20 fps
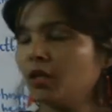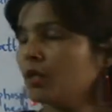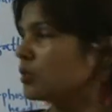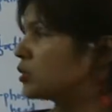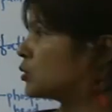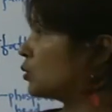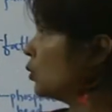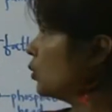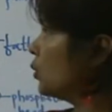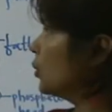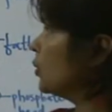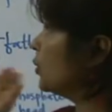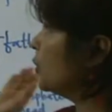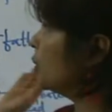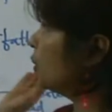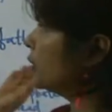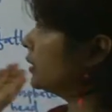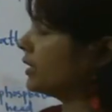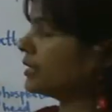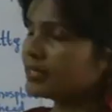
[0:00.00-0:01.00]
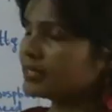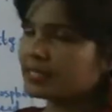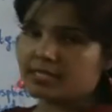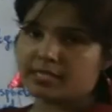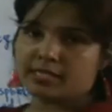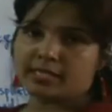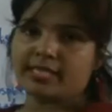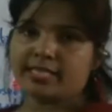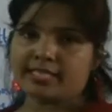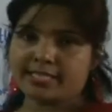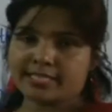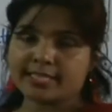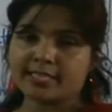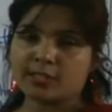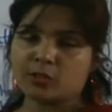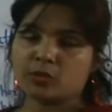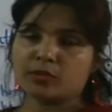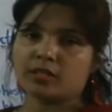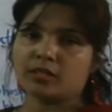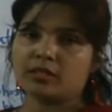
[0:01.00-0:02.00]
So this is, let's stick
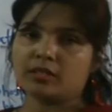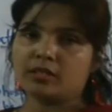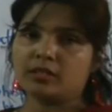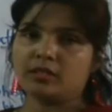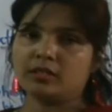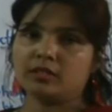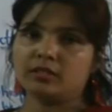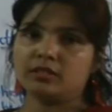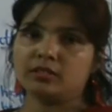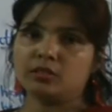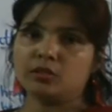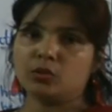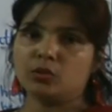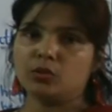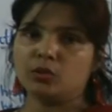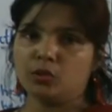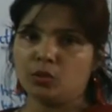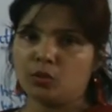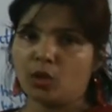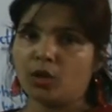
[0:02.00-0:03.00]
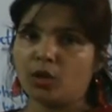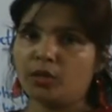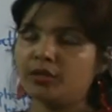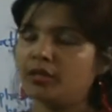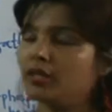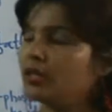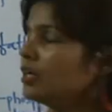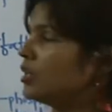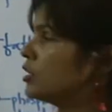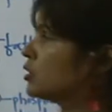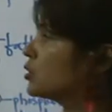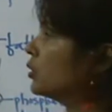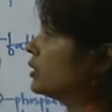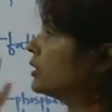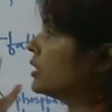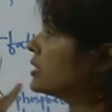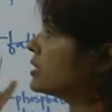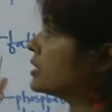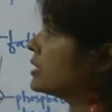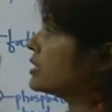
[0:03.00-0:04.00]
to the neuron. So
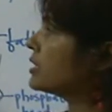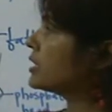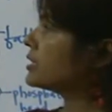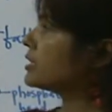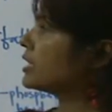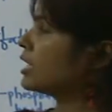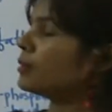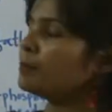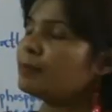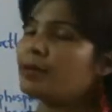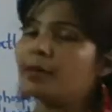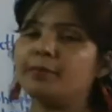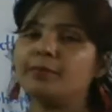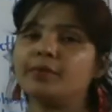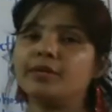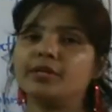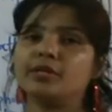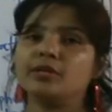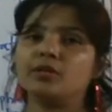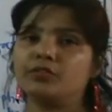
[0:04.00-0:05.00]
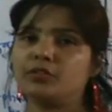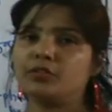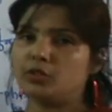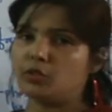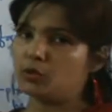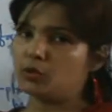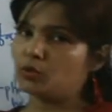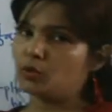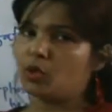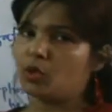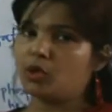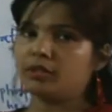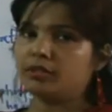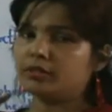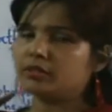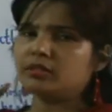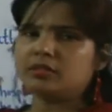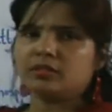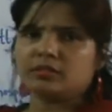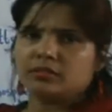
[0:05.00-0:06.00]
this is the cell membrane of the neuron,
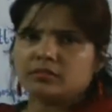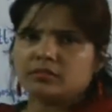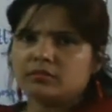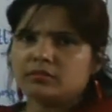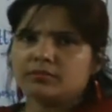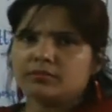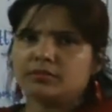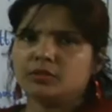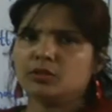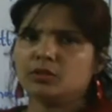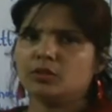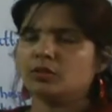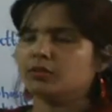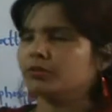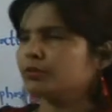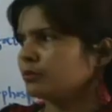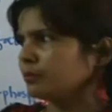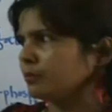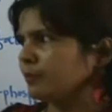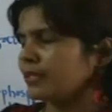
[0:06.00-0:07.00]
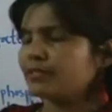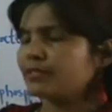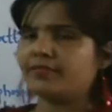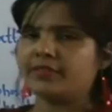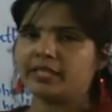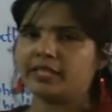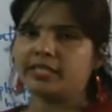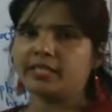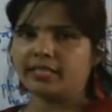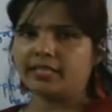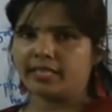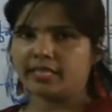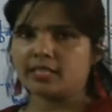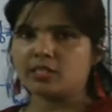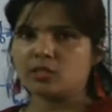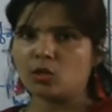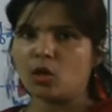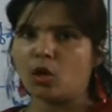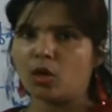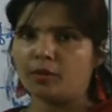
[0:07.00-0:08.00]
specifically the
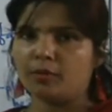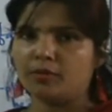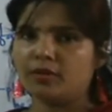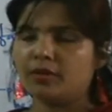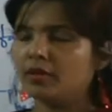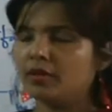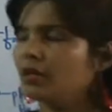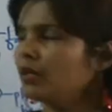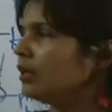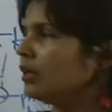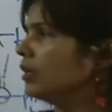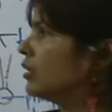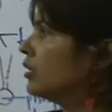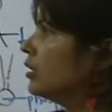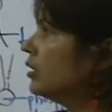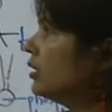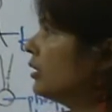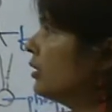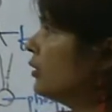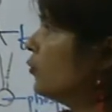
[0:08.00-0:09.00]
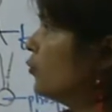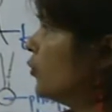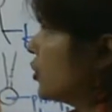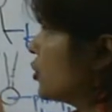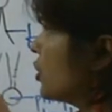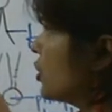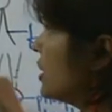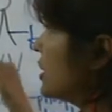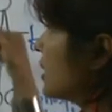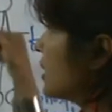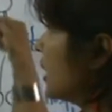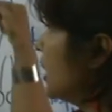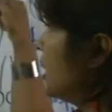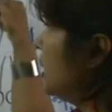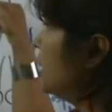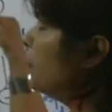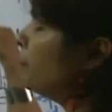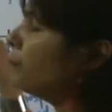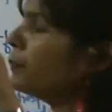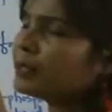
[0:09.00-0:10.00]
axon, which is a
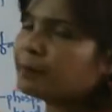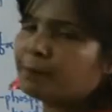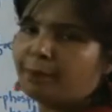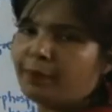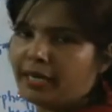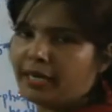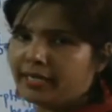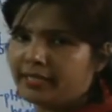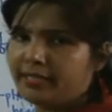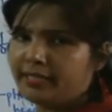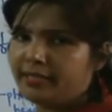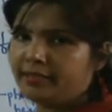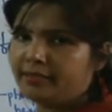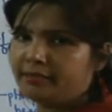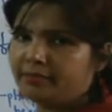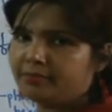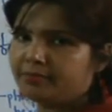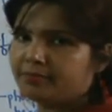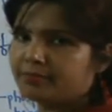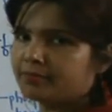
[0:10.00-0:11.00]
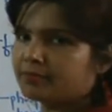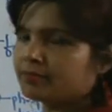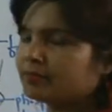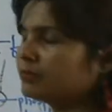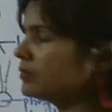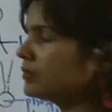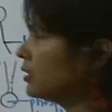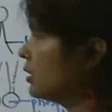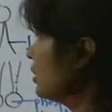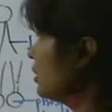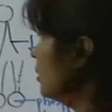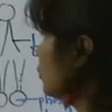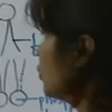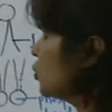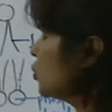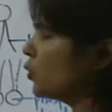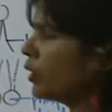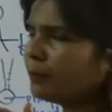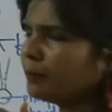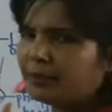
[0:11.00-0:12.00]
lipid bilayer.
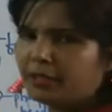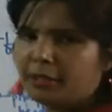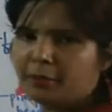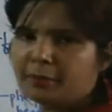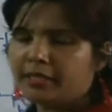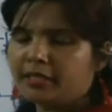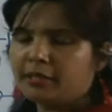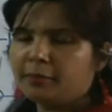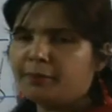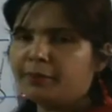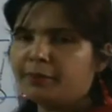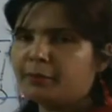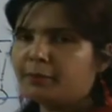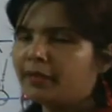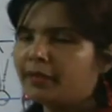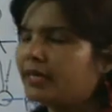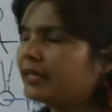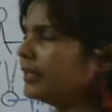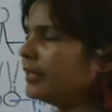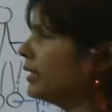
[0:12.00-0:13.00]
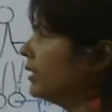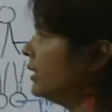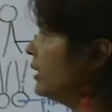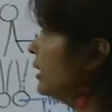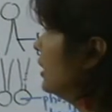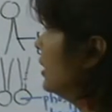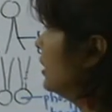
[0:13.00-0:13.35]
What do I mean by lipid bilayer?